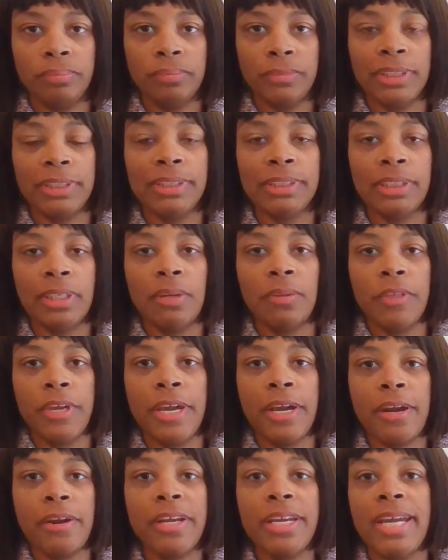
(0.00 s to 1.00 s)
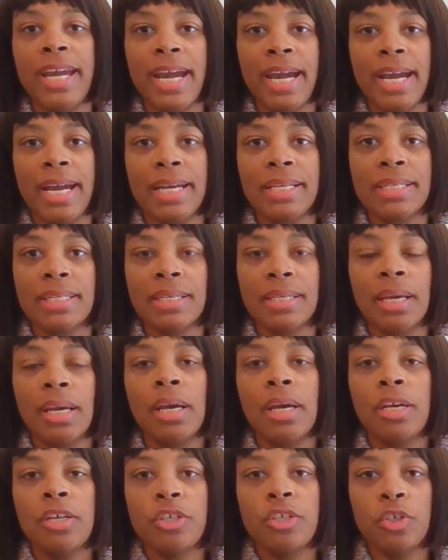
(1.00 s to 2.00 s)
And so there he has
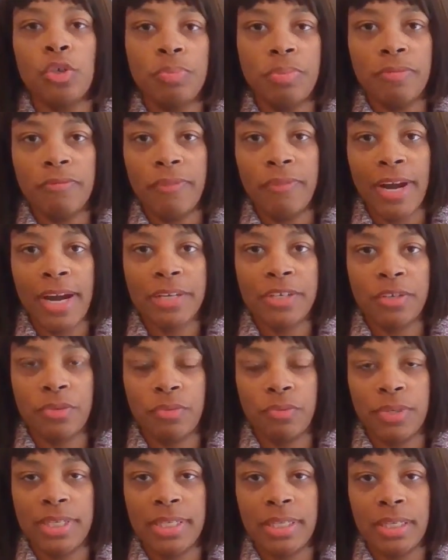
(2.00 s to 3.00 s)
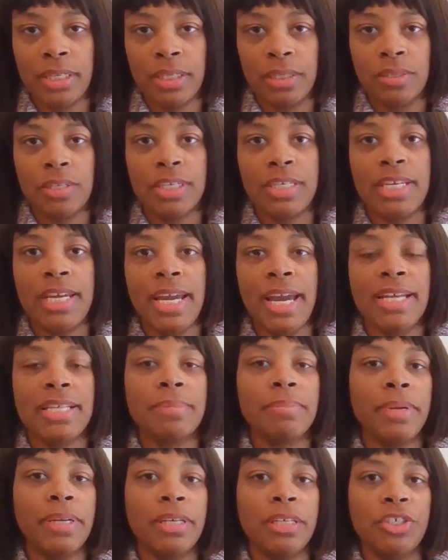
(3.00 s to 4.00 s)
supervisory skills. He
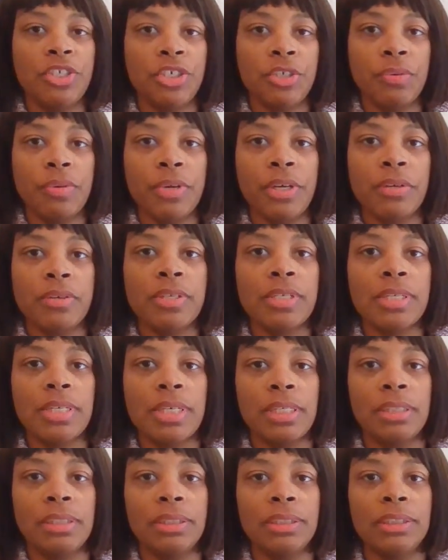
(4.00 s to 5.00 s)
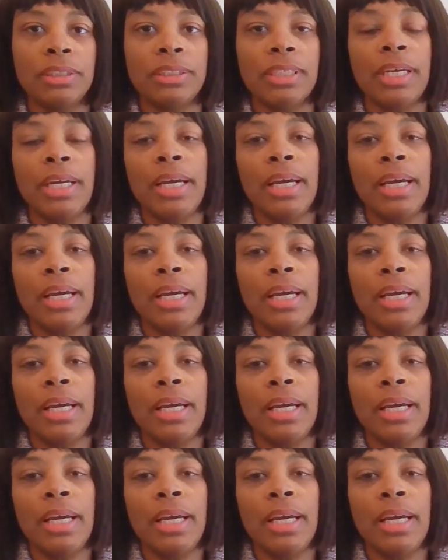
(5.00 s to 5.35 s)
has managerial skills.